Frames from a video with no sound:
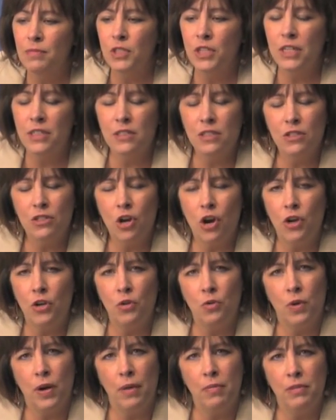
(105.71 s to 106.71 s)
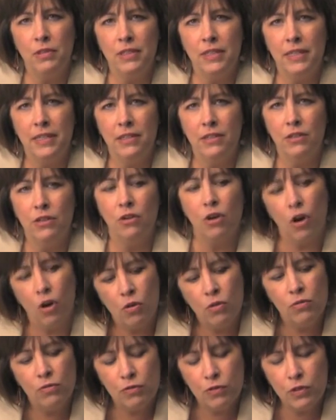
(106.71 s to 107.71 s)
Chances are you were able to hear your
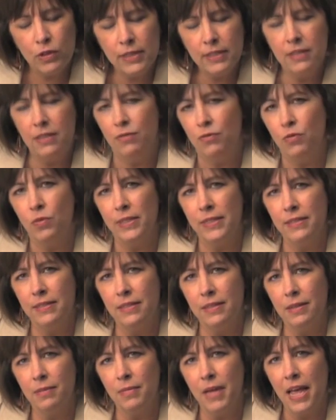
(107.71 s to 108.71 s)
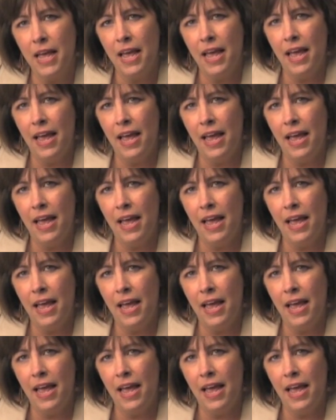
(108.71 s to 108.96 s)
own voice of wisdom.